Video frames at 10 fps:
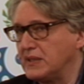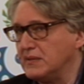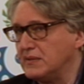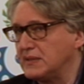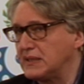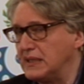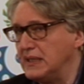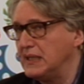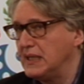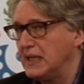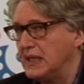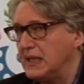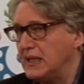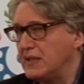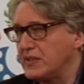because
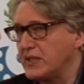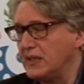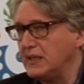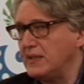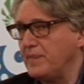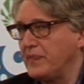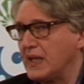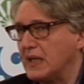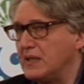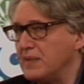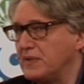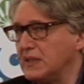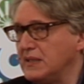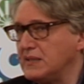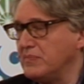actually
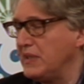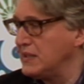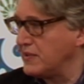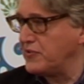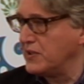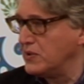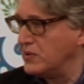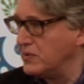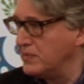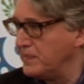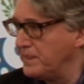capitalism is a flow,